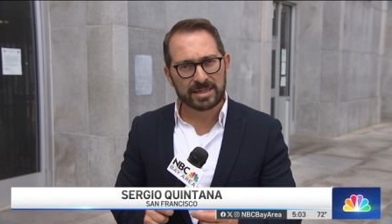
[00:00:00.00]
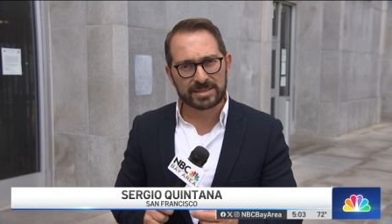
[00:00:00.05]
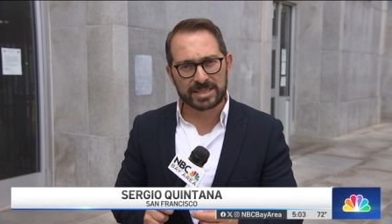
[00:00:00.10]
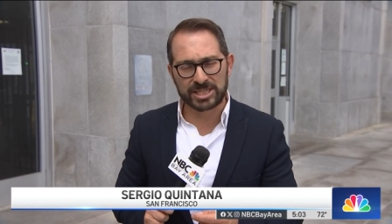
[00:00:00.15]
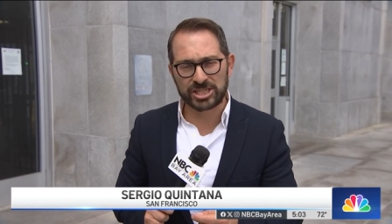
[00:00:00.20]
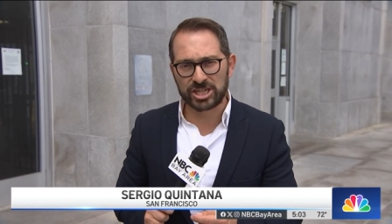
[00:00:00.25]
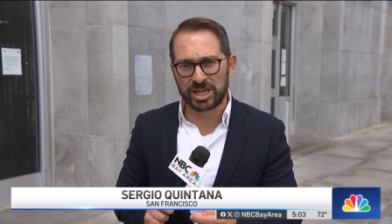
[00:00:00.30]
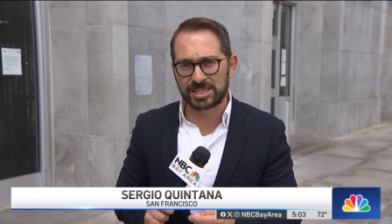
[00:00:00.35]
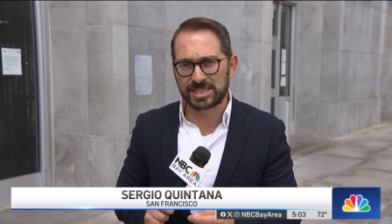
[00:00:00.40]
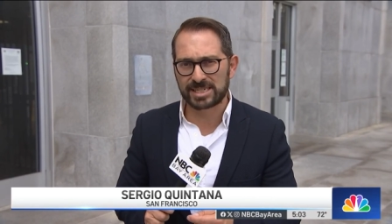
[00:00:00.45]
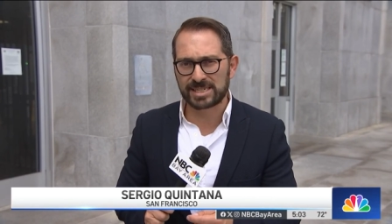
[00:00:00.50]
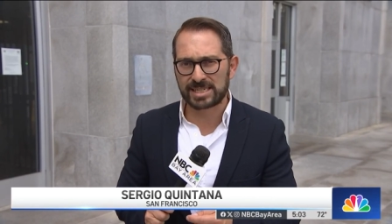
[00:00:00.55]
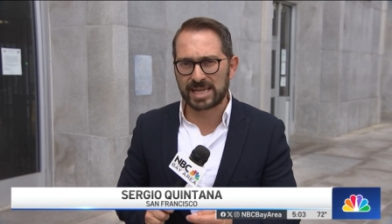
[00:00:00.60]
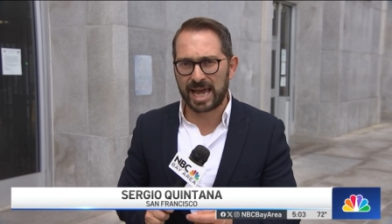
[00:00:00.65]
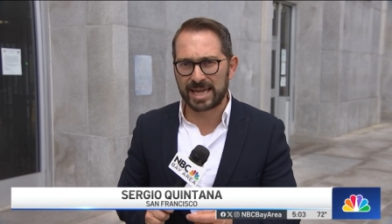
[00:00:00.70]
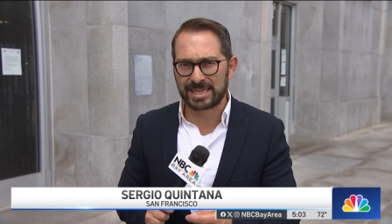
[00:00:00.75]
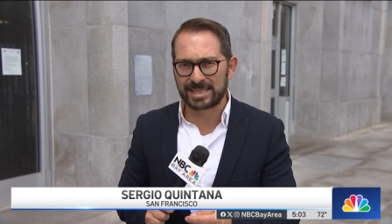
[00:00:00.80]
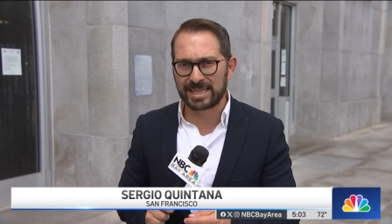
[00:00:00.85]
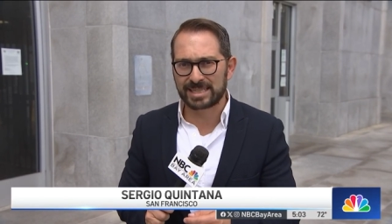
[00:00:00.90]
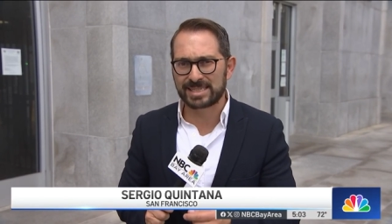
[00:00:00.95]
the judge
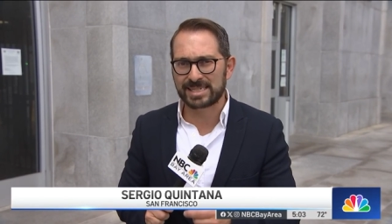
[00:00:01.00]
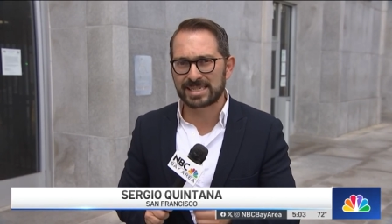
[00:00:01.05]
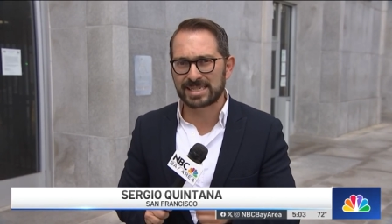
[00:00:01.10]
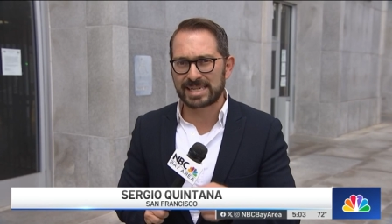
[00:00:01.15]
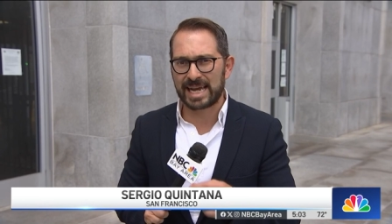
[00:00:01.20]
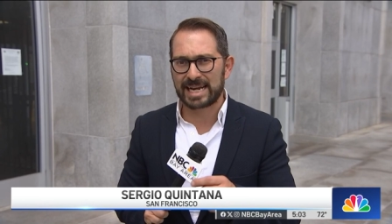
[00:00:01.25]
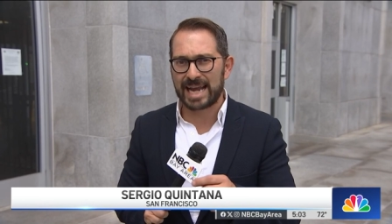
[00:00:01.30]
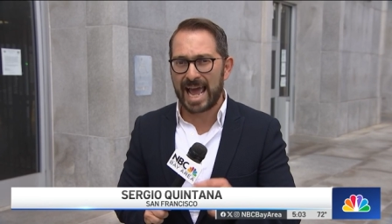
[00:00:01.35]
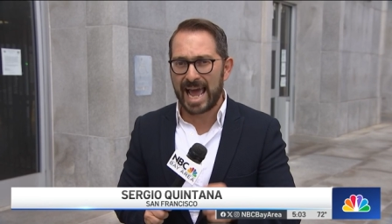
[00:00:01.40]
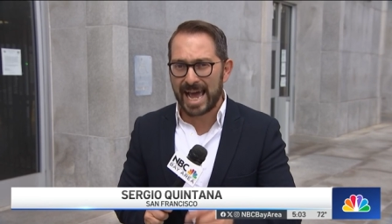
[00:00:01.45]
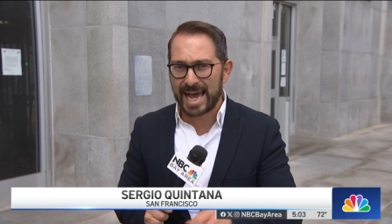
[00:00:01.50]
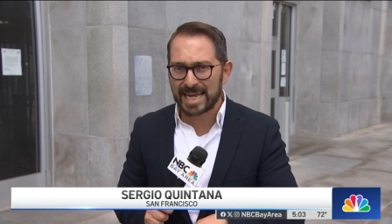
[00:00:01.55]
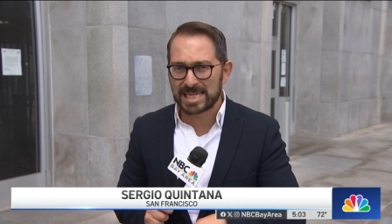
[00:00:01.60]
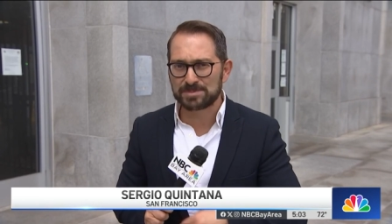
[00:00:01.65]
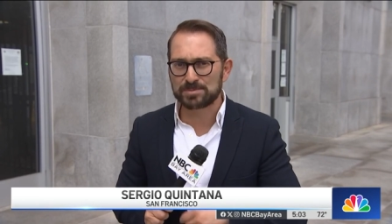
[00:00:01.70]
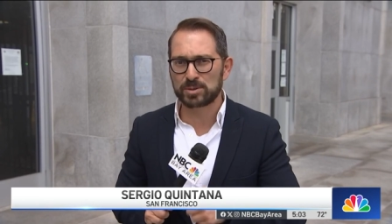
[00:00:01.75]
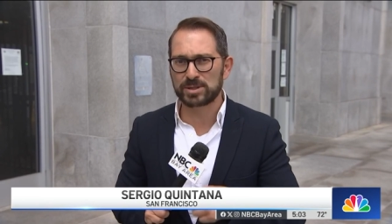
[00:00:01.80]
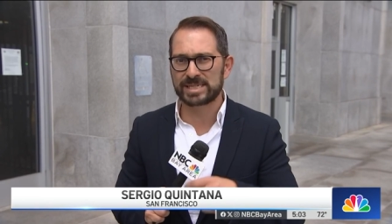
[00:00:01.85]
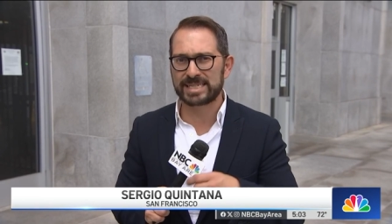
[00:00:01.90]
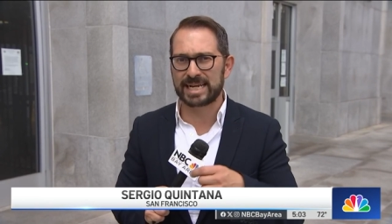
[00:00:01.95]
decided that the state has
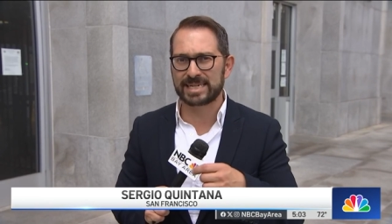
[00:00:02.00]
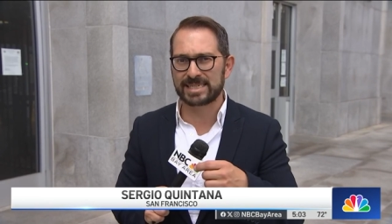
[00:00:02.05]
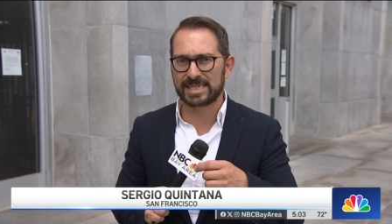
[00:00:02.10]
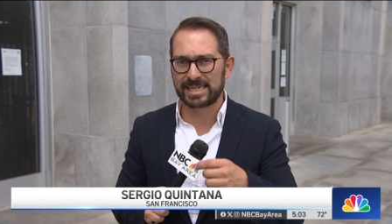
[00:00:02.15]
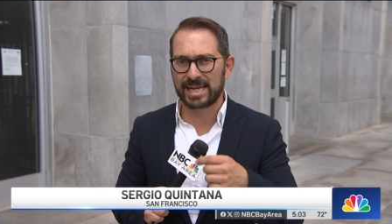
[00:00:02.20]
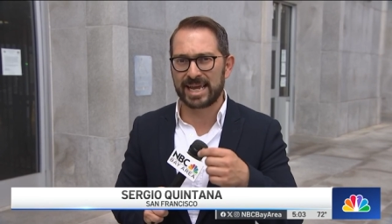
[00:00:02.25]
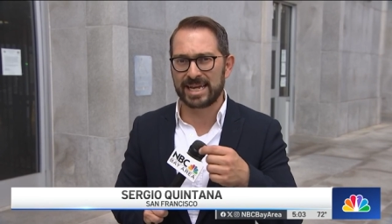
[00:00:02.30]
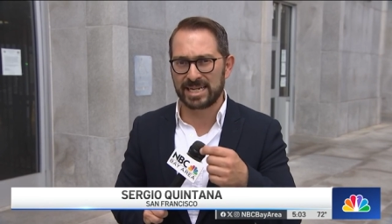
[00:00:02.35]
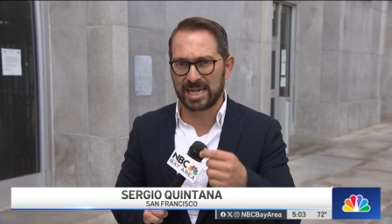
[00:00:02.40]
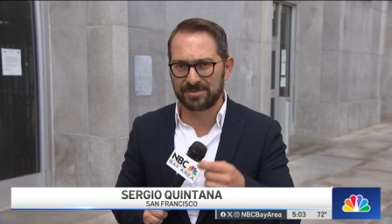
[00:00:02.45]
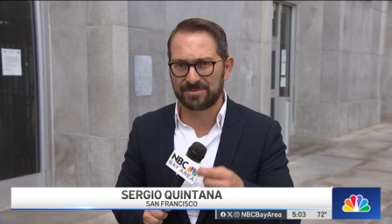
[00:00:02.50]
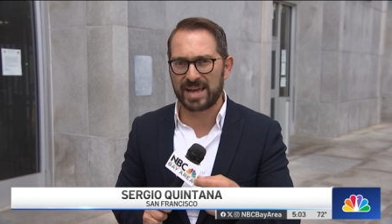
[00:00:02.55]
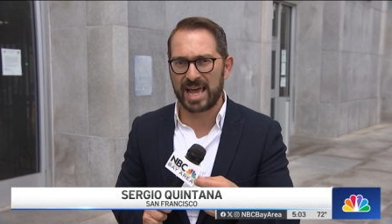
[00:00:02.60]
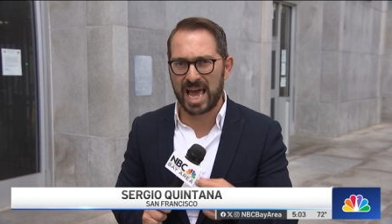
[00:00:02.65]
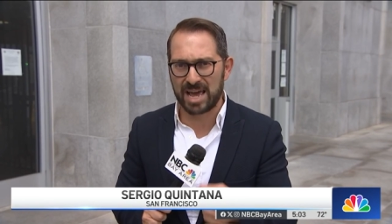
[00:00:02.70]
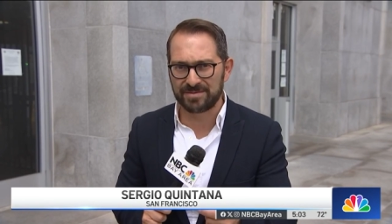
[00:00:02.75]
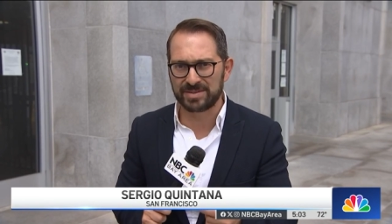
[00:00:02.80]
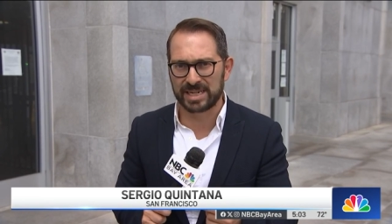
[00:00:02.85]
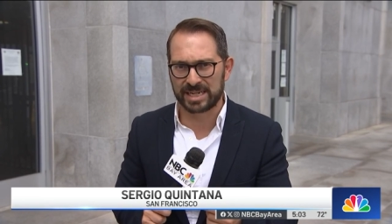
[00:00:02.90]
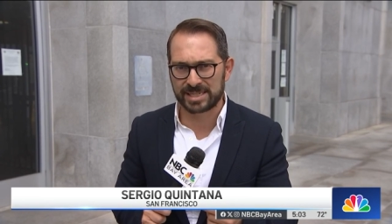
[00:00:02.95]
presented enough
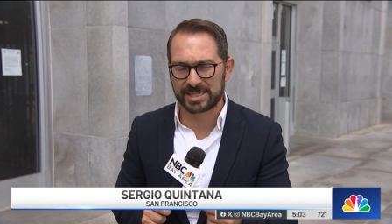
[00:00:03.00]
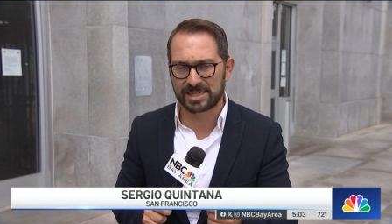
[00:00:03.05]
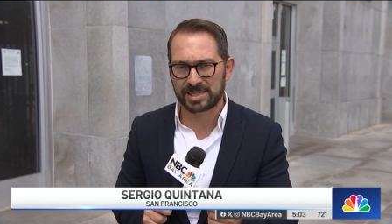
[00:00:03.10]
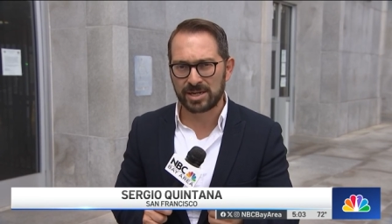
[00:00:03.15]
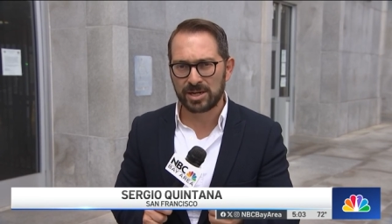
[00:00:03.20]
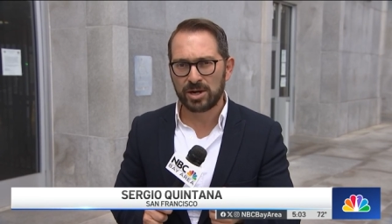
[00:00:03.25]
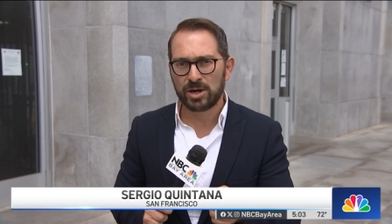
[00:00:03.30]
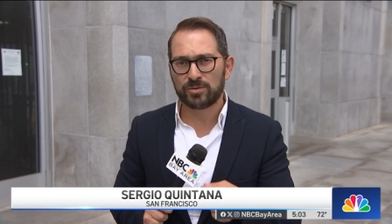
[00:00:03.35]
evidence